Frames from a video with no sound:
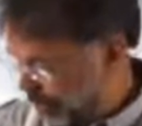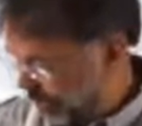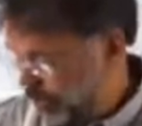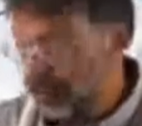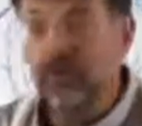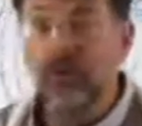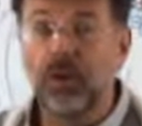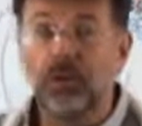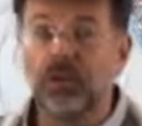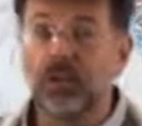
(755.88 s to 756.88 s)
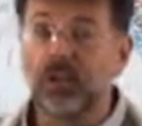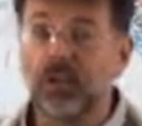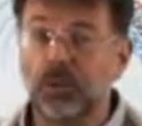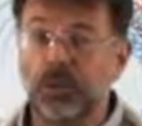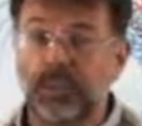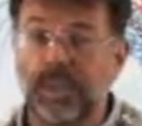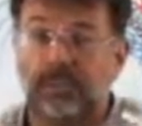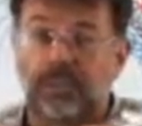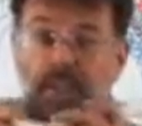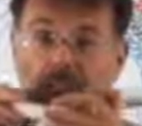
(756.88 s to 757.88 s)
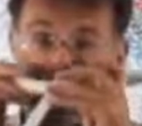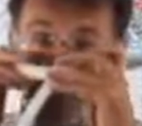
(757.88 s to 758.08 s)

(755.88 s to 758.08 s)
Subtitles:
on a very reduced level